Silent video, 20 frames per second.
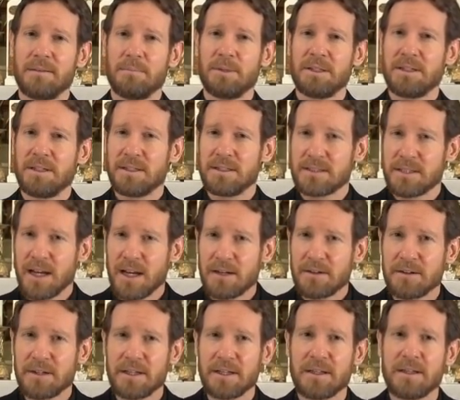But to
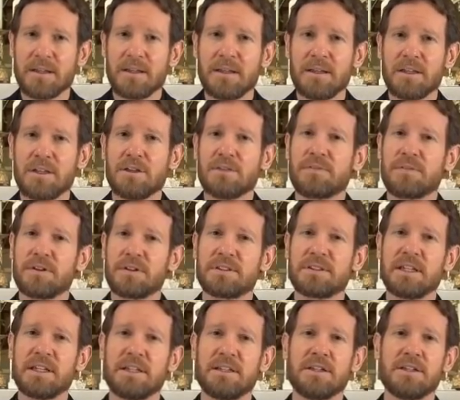desire it, you
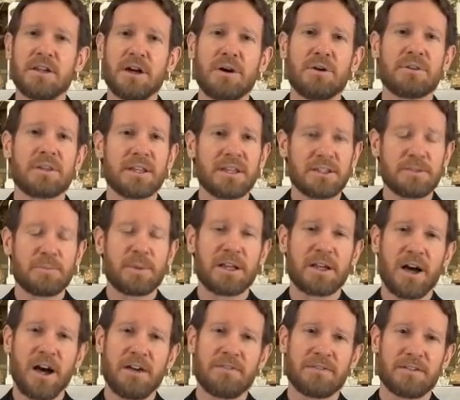first need to know that it's
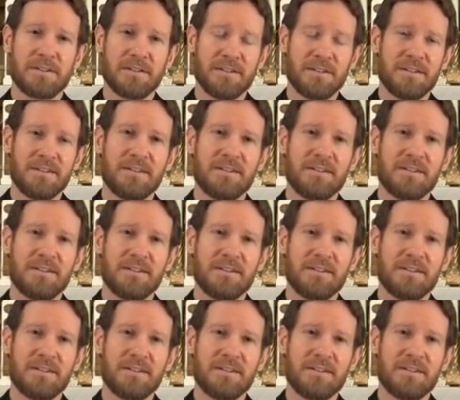being offered.